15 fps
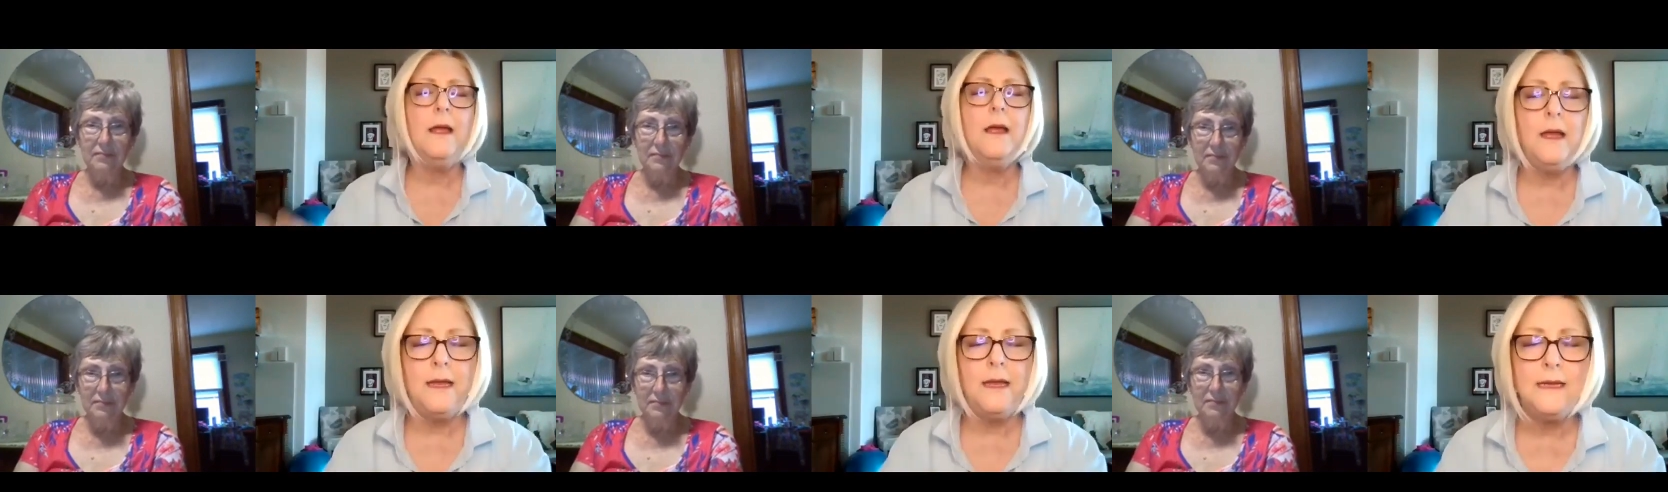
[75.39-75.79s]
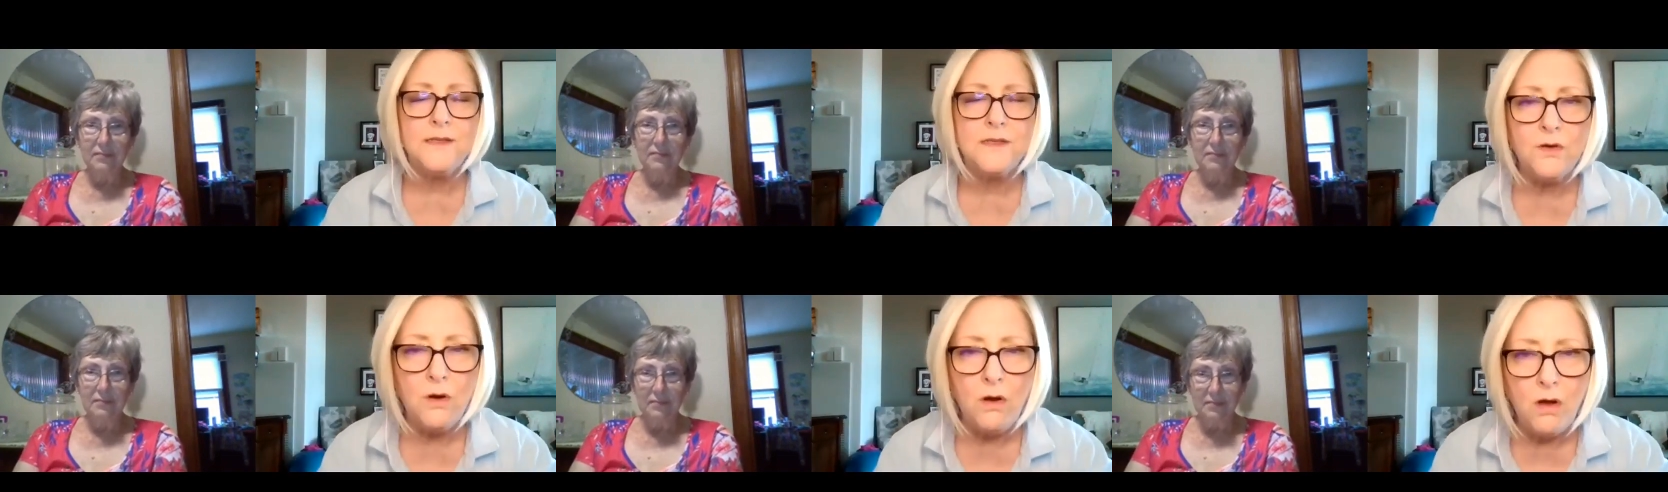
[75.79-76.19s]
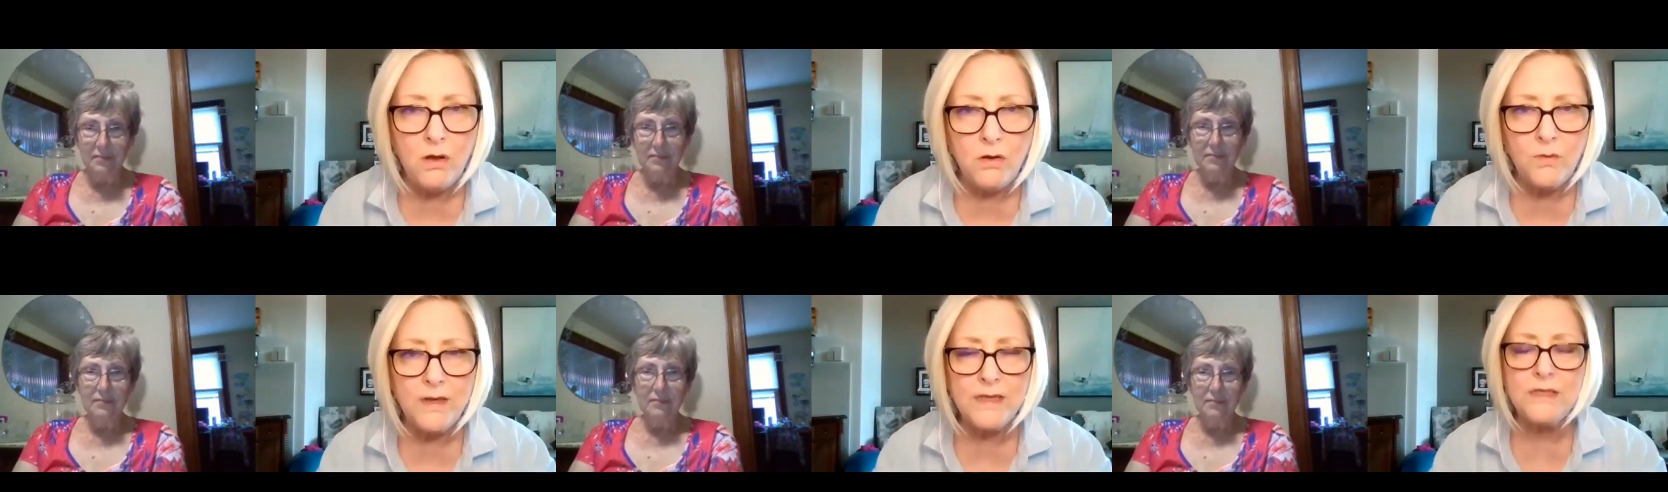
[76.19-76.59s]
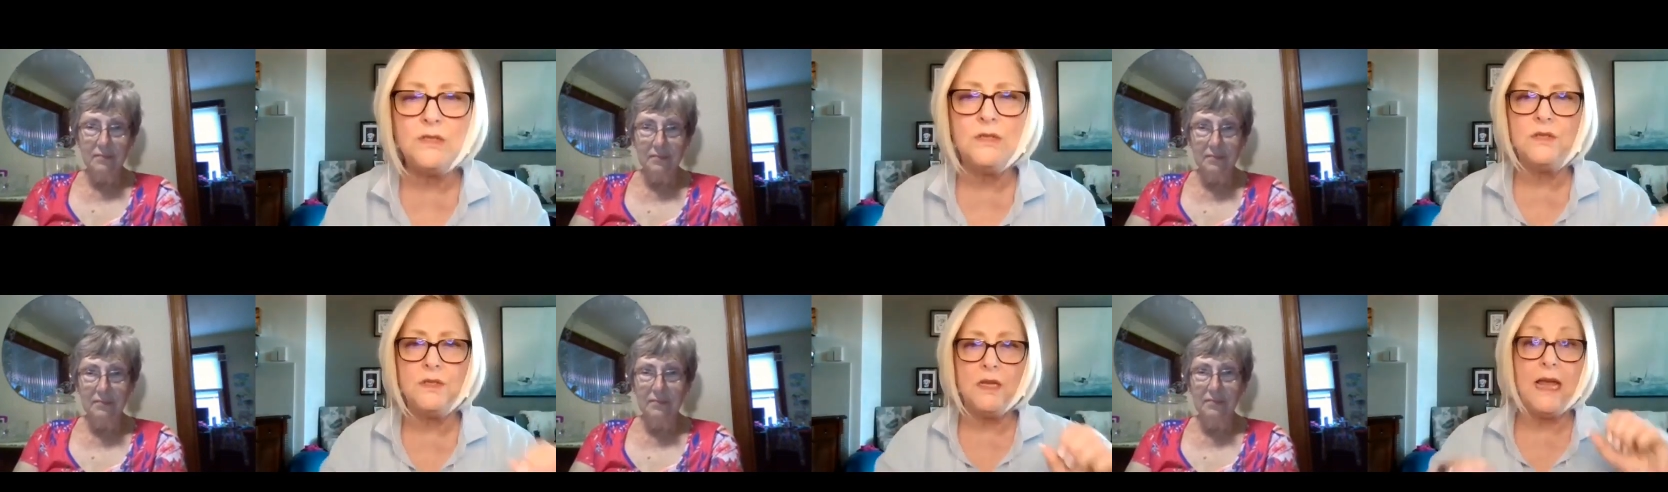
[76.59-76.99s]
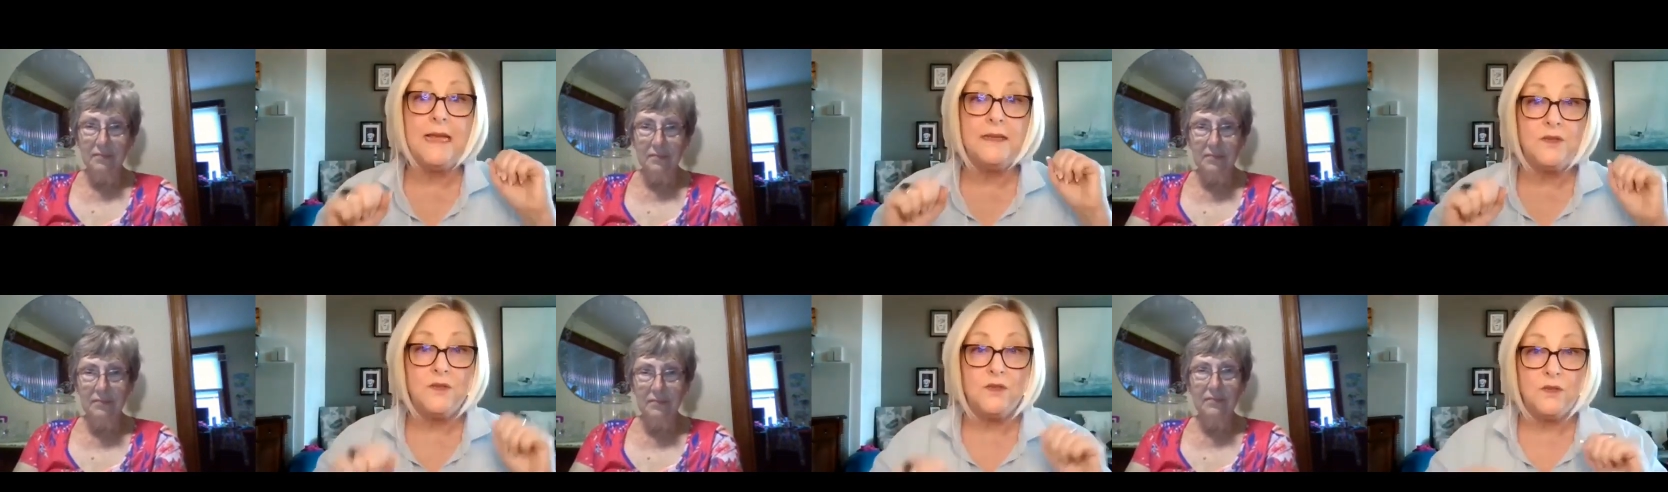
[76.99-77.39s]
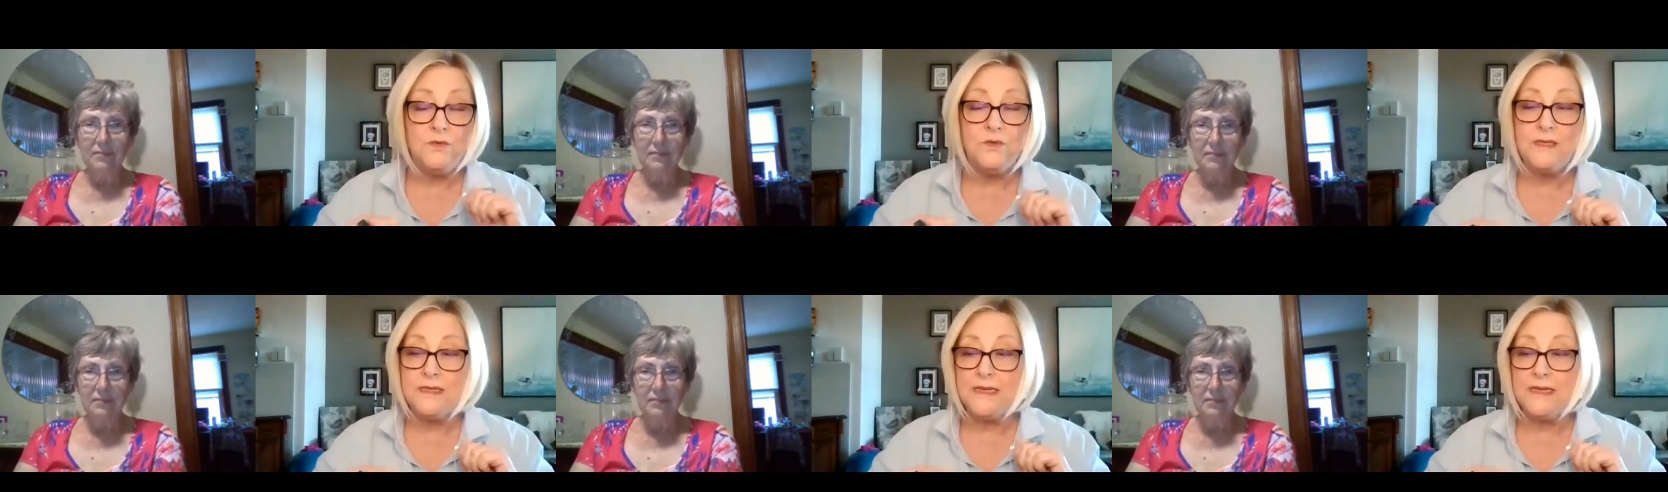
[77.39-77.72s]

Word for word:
Speaker 1: I answer all questions as soon as